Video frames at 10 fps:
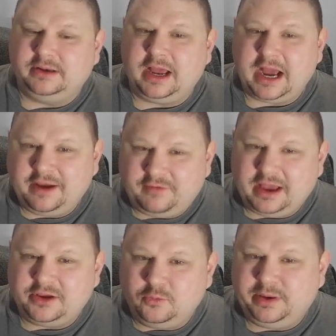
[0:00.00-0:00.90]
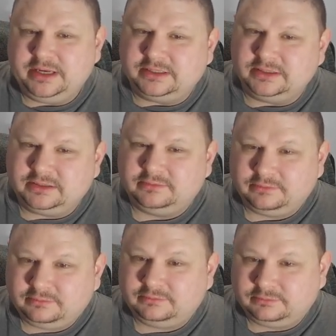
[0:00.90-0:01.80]
high value pieces,
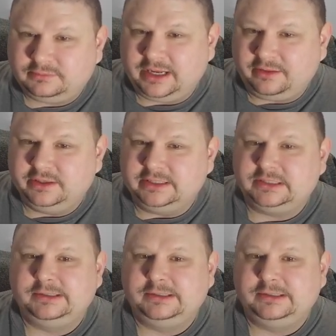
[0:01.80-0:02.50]
like this.